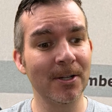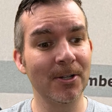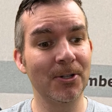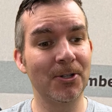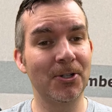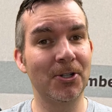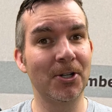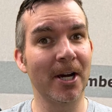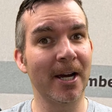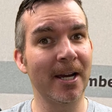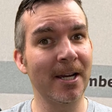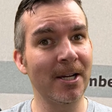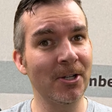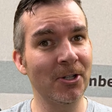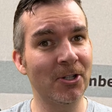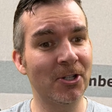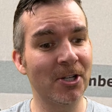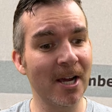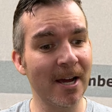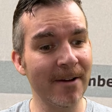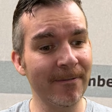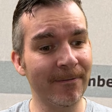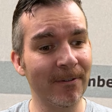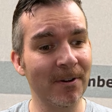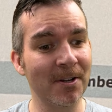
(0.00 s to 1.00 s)
Jane
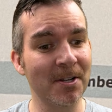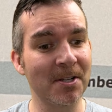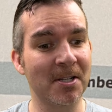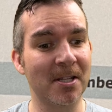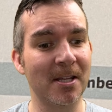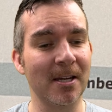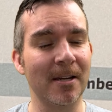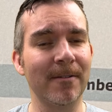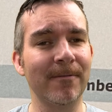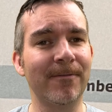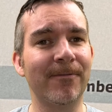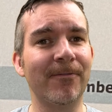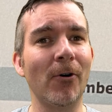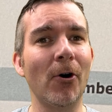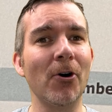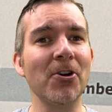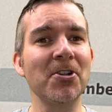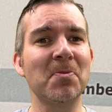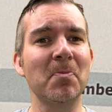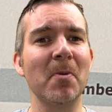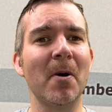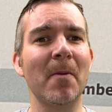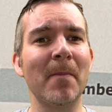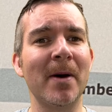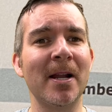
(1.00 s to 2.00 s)
Jeffers, the
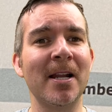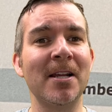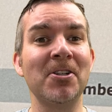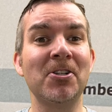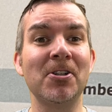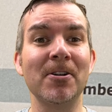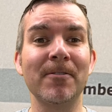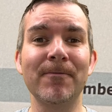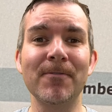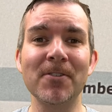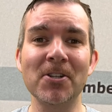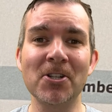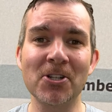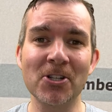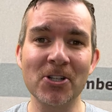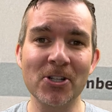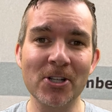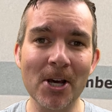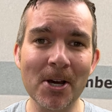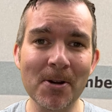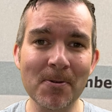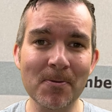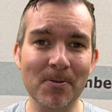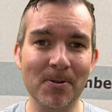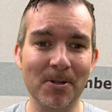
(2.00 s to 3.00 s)
enforcement manager for
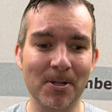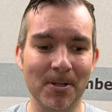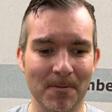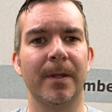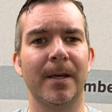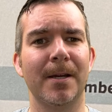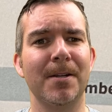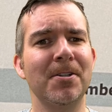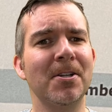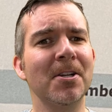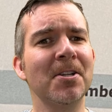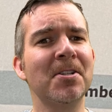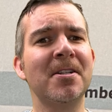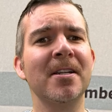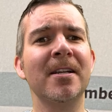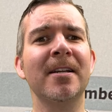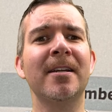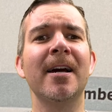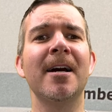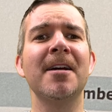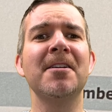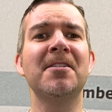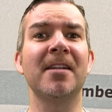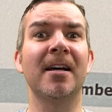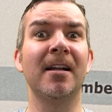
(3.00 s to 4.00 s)
Stoke. And just in
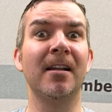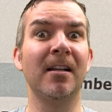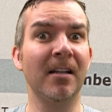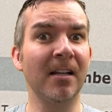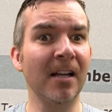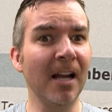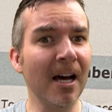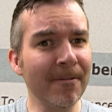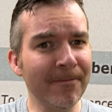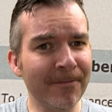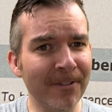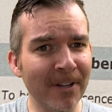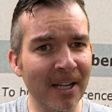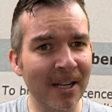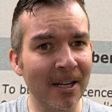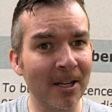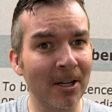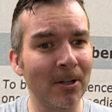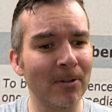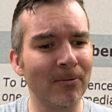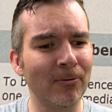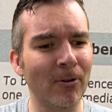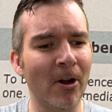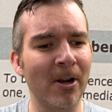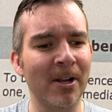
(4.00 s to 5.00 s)
case that lovely
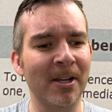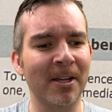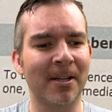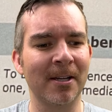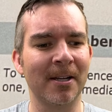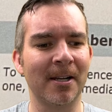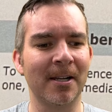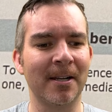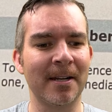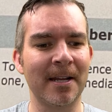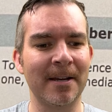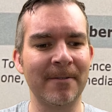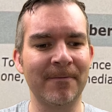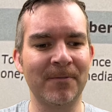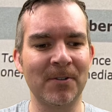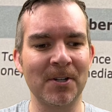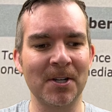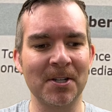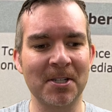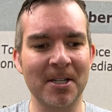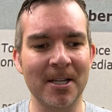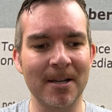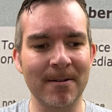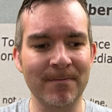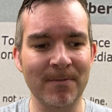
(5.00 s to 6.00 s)
little rollicking they've
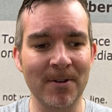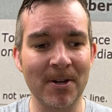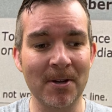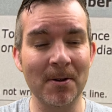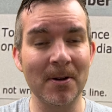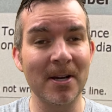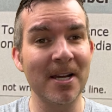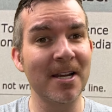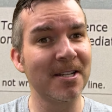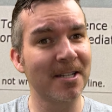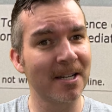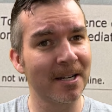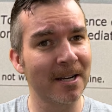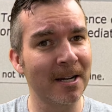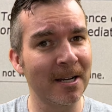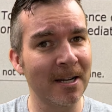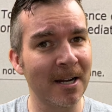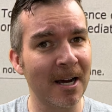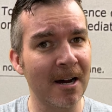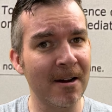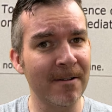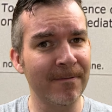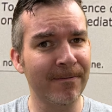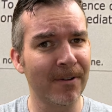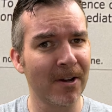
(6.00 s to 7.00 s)
just give you isn't
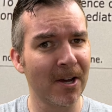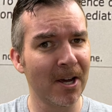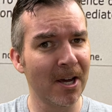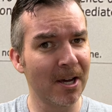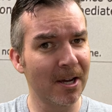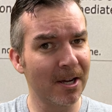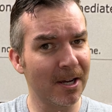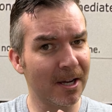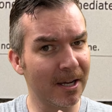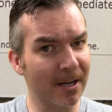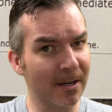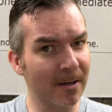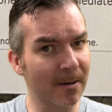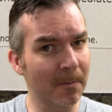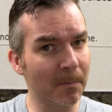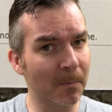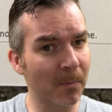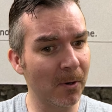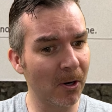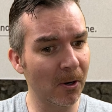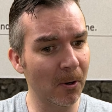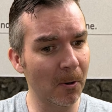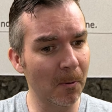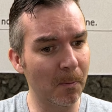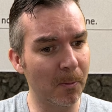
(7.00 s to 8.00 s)
enough, in the
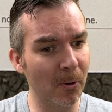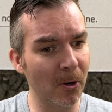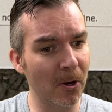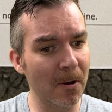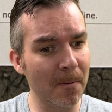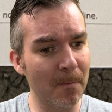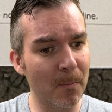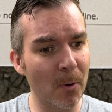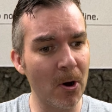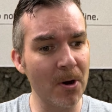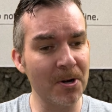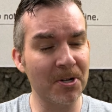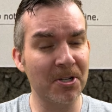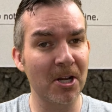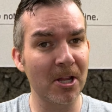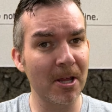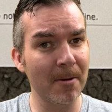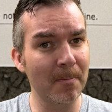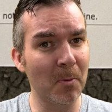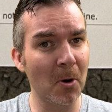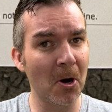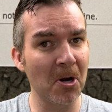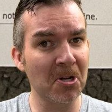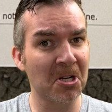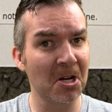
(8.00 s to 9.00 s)
little blue box at the
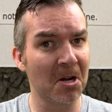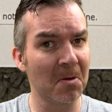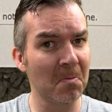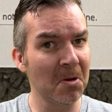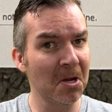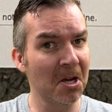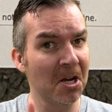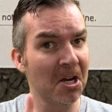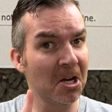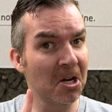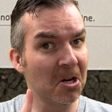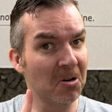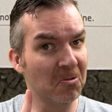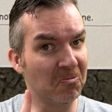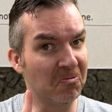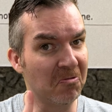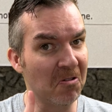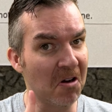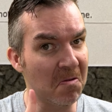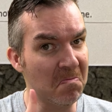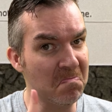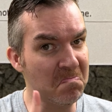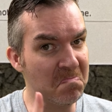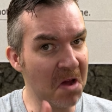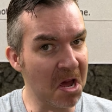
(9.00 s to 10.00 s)
bottom,
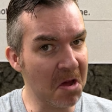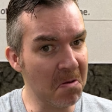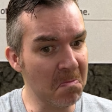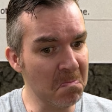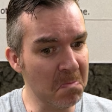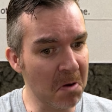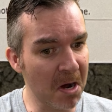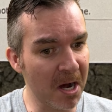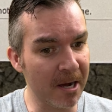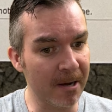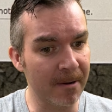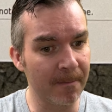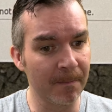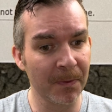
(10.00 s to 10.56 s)
remember,